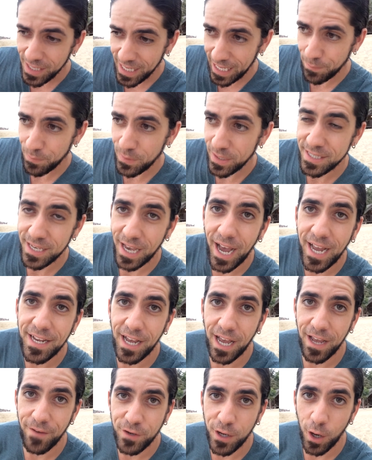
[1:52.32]
keep this
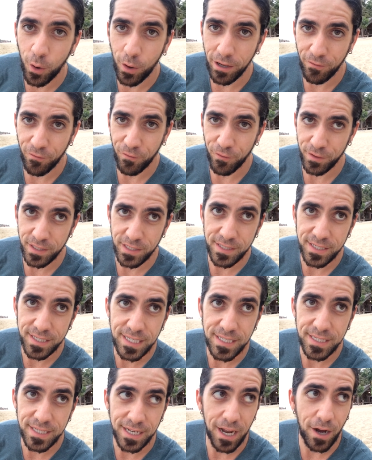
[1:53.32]
iDive going for this
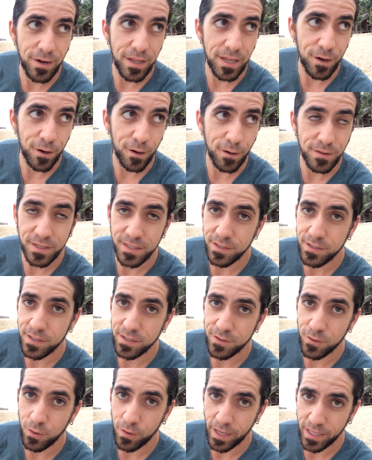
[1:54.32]
season out here,
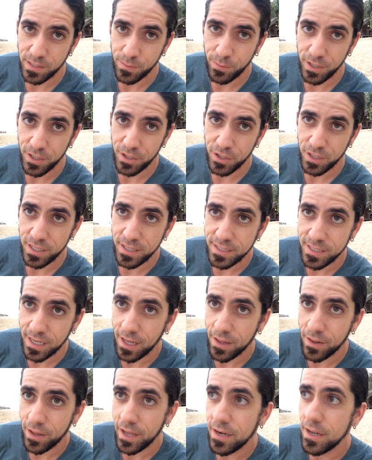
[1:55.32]
this whole expedition in
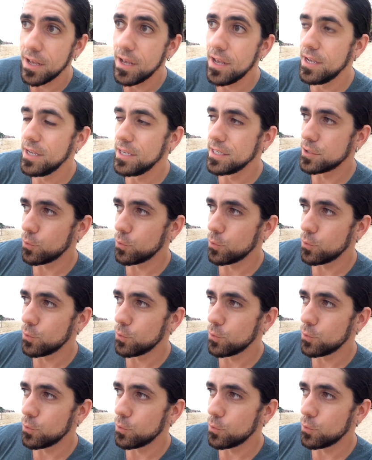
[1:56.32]
Thailand.